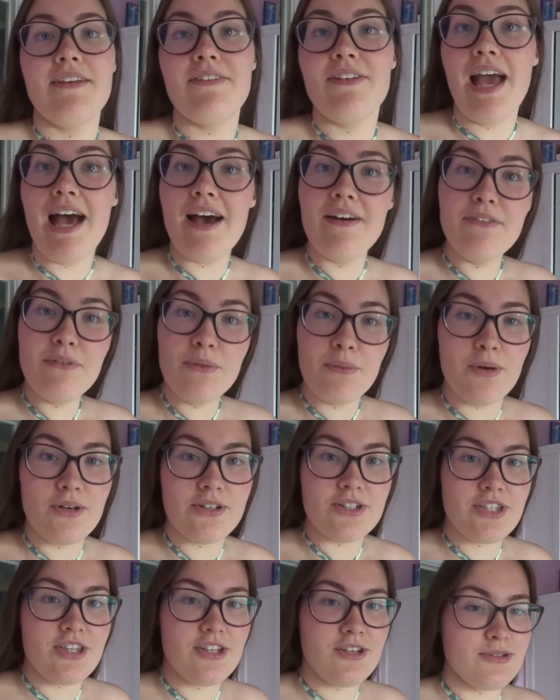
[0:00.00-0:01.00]
if you haven't
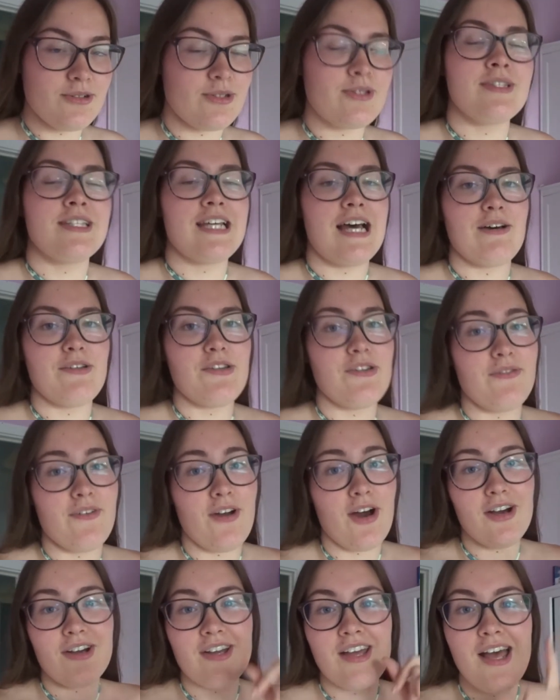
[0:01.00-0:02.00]
watched the Alton Towers
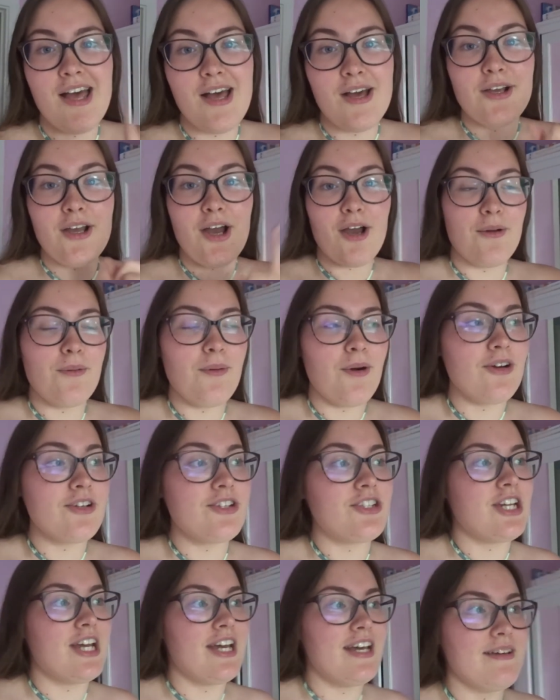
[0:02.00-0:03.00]
vlog, go
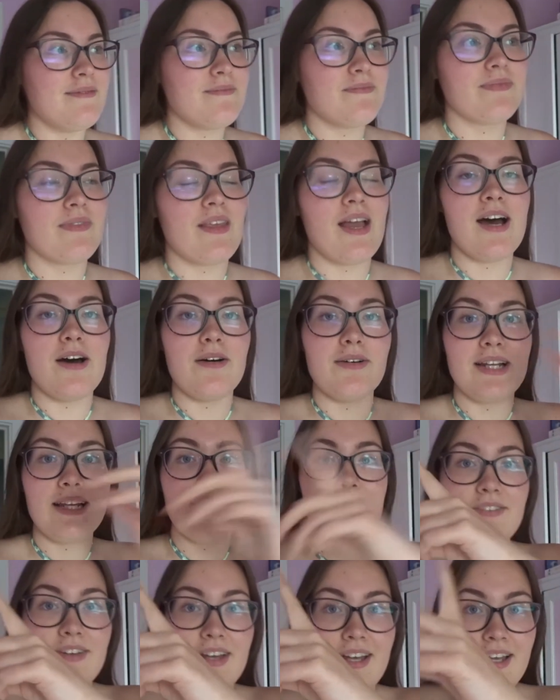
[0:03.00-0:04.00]
watch it. I'll
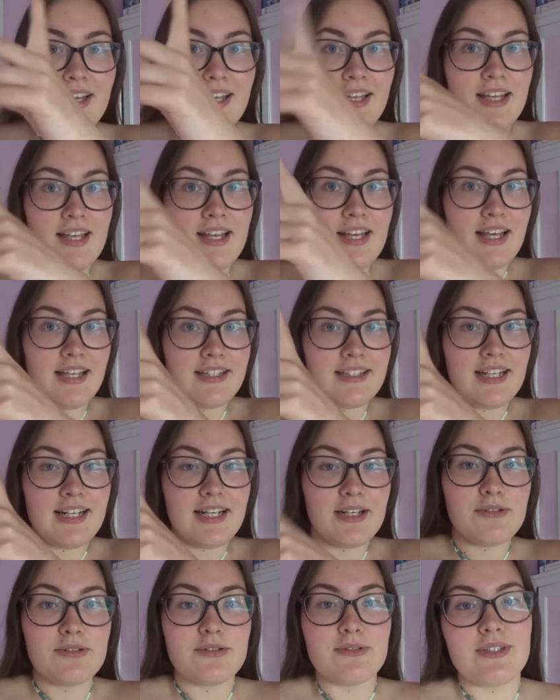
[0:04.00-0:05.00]
leave it in the
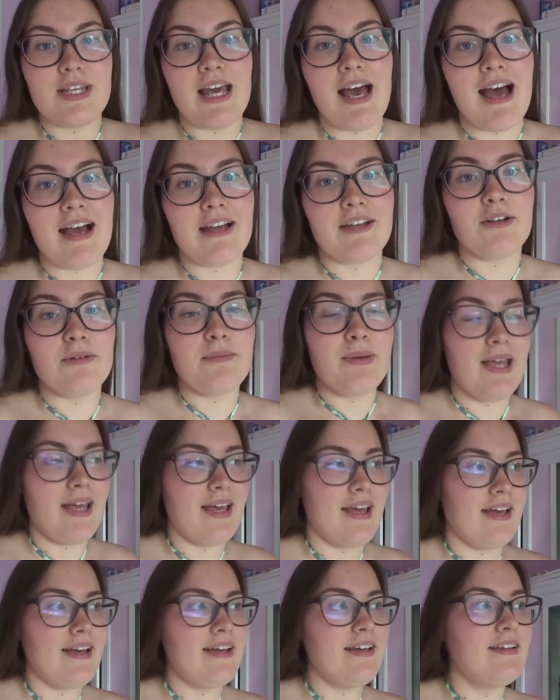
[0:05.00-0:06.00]
little tag up
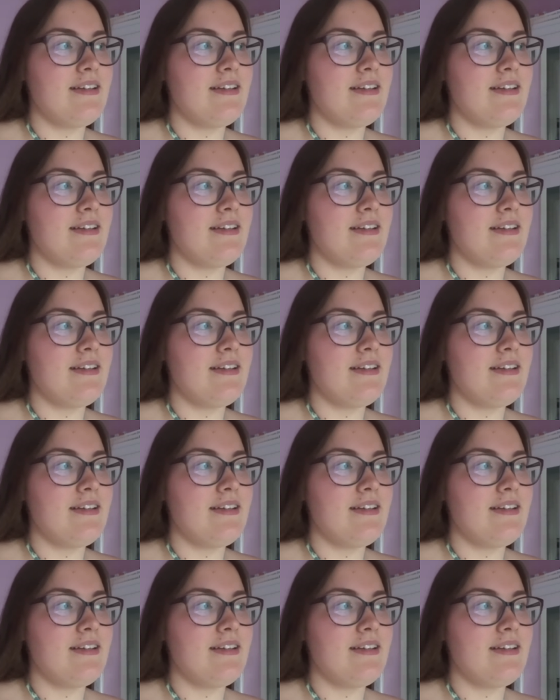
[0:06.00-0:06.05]
here.